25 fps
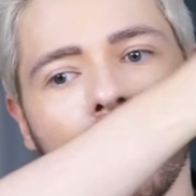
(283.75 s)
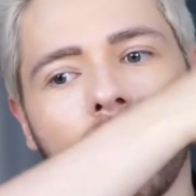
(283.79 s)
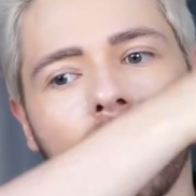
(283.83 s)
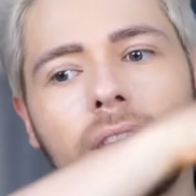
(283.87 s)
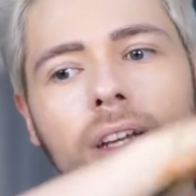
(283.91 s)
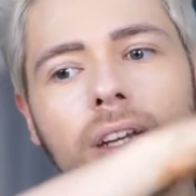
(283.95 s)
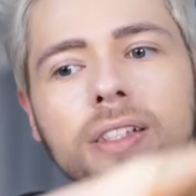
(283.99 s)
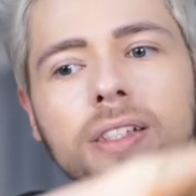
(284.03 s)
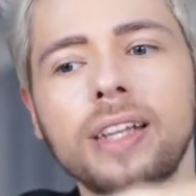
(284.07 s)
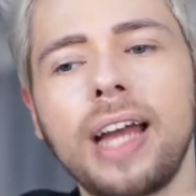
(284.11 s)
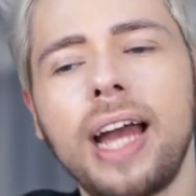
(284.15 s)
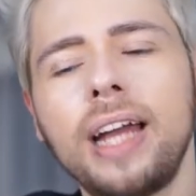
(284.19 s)

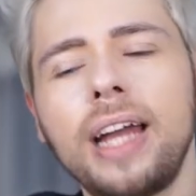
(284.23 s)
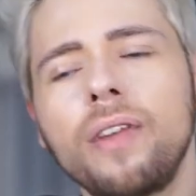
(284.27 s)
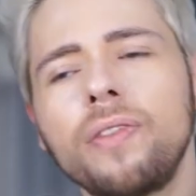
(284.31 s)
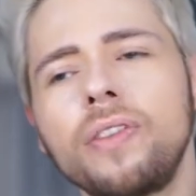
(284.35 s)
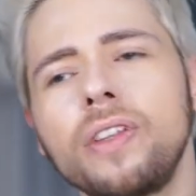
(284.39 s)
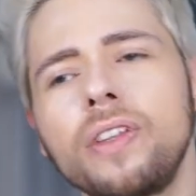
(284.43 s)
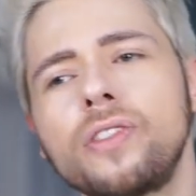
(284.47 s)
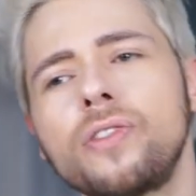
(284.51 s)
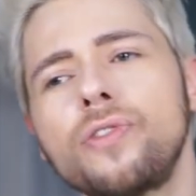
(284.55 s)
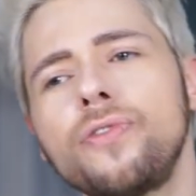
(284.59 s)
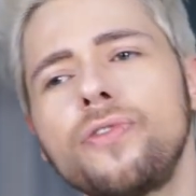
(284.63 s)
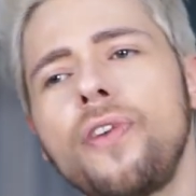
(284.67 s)
There's kind of
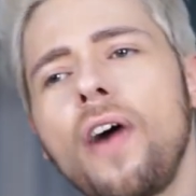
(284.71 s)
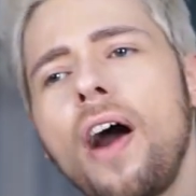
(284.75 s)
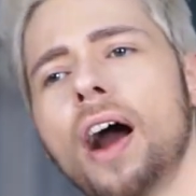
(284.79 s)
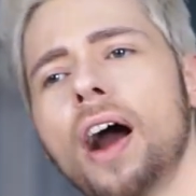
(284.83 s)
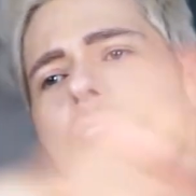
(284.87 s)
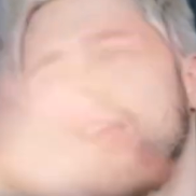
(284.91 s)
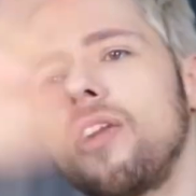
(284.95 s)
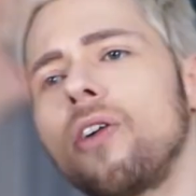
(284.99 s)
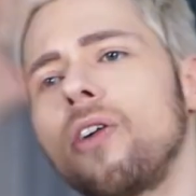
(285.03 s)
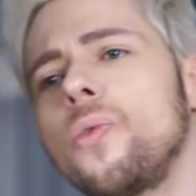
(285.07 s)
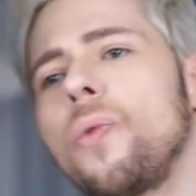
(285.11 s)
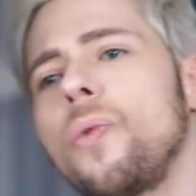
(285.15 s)
this
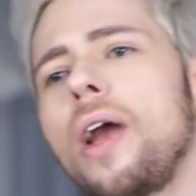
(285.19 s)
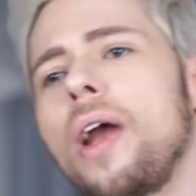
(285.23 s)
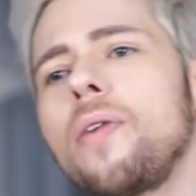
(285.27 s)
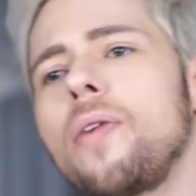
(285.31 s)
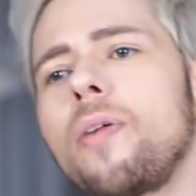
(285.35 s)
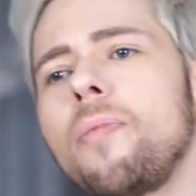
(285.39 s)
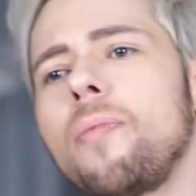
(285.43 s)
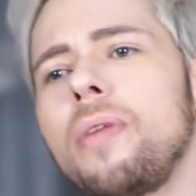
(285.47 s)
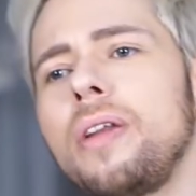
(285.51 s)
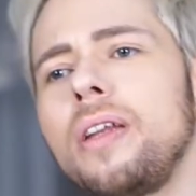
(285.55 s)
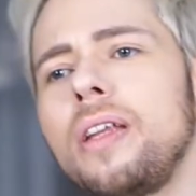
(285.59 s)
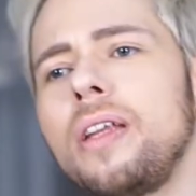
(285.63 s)
far away
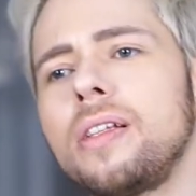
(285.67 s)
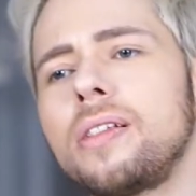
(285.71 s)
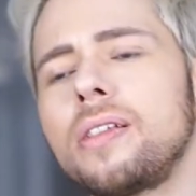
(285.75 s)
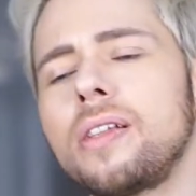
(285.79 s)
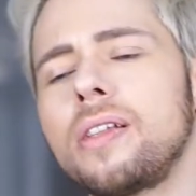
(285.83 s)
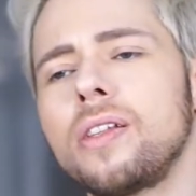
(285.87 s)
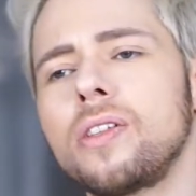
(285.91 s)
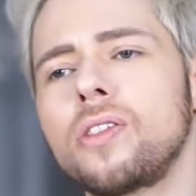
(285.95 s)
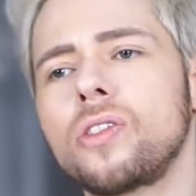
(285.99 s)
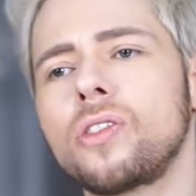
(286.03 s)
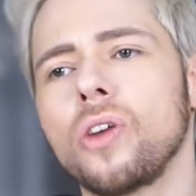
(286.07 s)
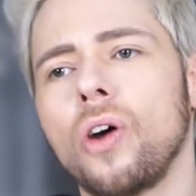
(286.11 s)

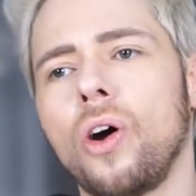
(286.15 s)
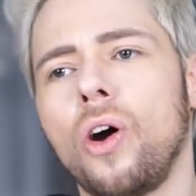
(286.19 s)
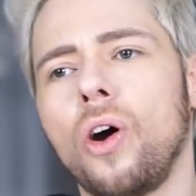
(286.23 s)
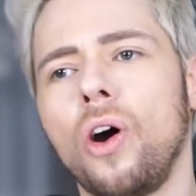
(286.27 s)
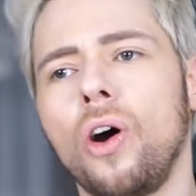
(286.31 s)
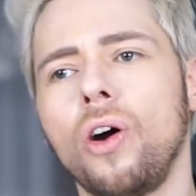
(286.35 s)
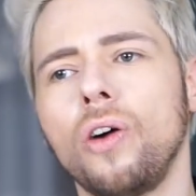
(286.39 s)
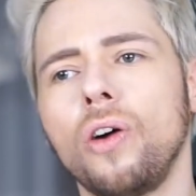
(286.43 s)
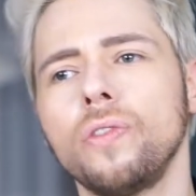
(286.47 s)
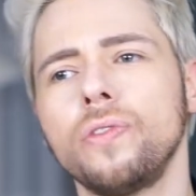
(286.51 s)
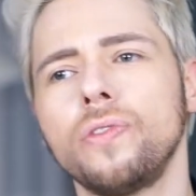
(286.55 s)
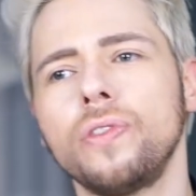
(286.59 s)
reminiscence
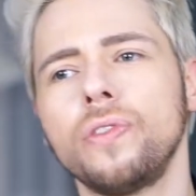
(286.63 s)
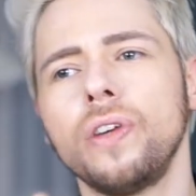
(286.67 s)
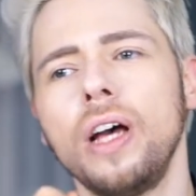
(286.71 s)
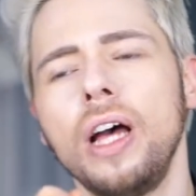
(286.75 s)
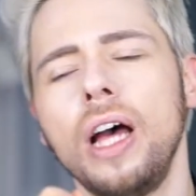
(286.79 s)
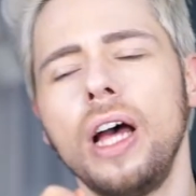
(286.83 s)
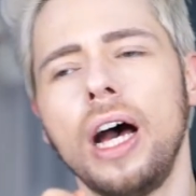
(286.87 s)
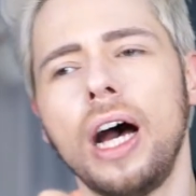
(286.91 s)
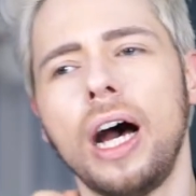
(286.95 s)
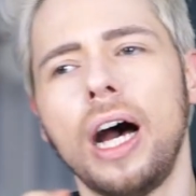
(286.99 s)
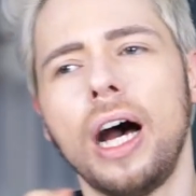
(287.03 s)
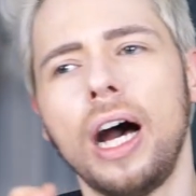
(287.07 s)
of,
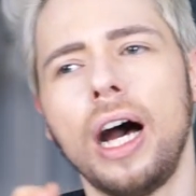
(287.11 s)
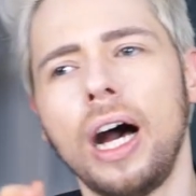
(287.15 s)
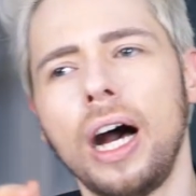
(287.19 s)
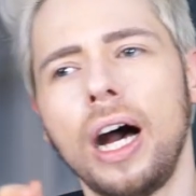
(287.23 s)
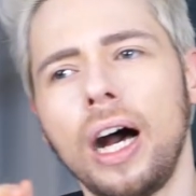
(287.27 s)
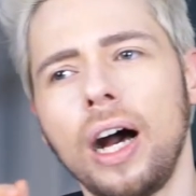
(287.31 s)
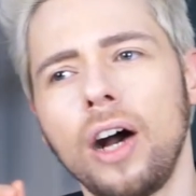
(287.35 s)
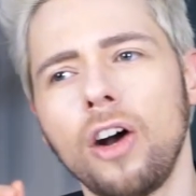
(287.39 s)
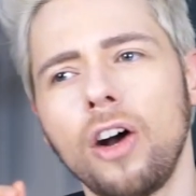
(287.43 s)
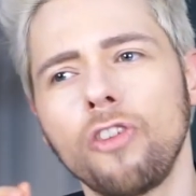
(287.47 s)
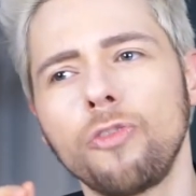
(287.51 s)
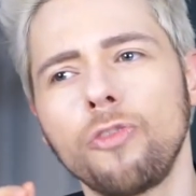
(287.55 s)

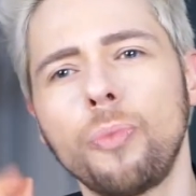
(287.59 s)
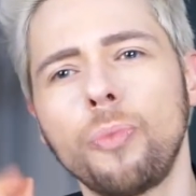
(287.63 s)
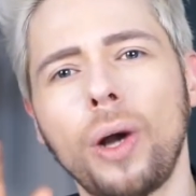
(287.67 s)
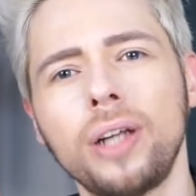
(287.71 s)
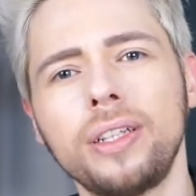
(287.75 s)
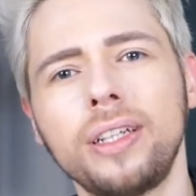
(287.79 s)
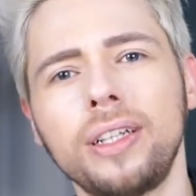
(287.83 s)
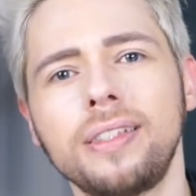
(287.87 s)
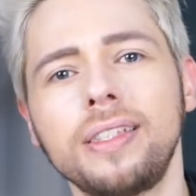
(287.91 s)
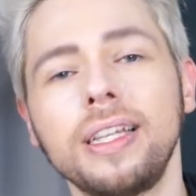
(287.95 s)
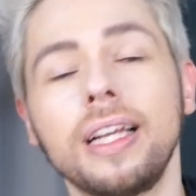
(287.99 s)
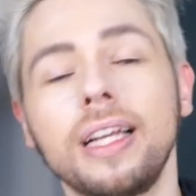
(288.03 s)
uh, of Bois
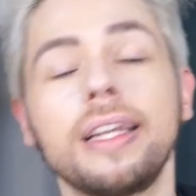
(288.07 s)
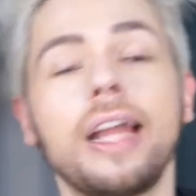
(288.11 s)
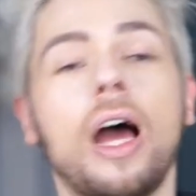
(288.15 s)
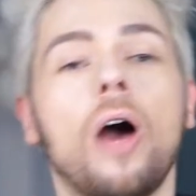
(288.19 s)
des Îles.